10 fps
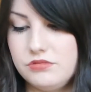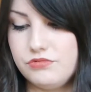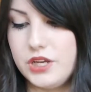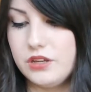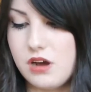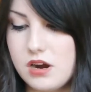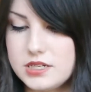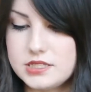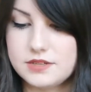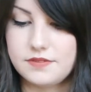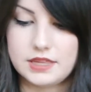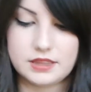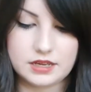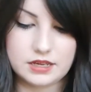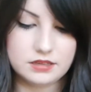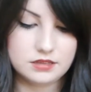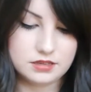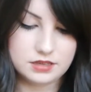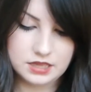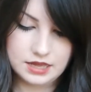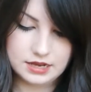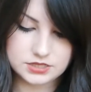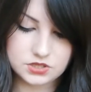rail card and stuff like that. And